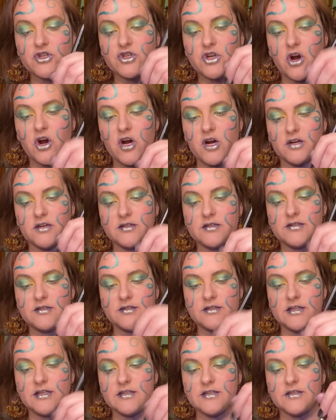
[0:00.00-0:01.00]
jars
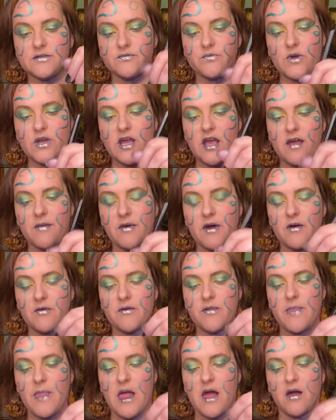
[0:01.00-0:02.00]
since we came out
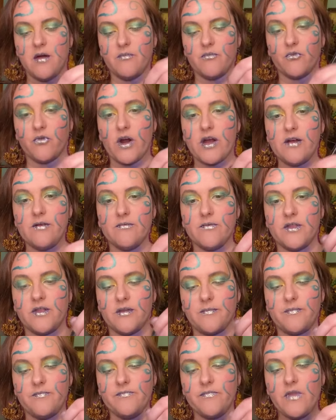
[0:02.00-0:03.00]
with them right when
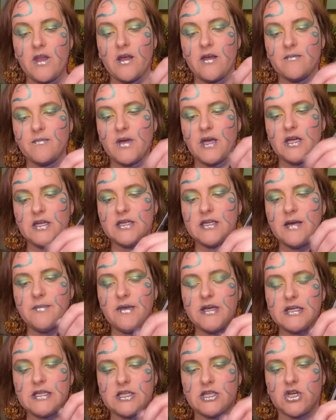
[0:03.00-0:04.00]
the
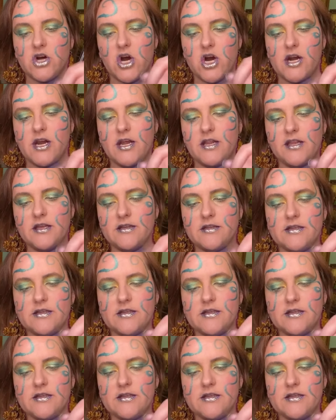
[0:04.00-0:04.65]
pandemic started.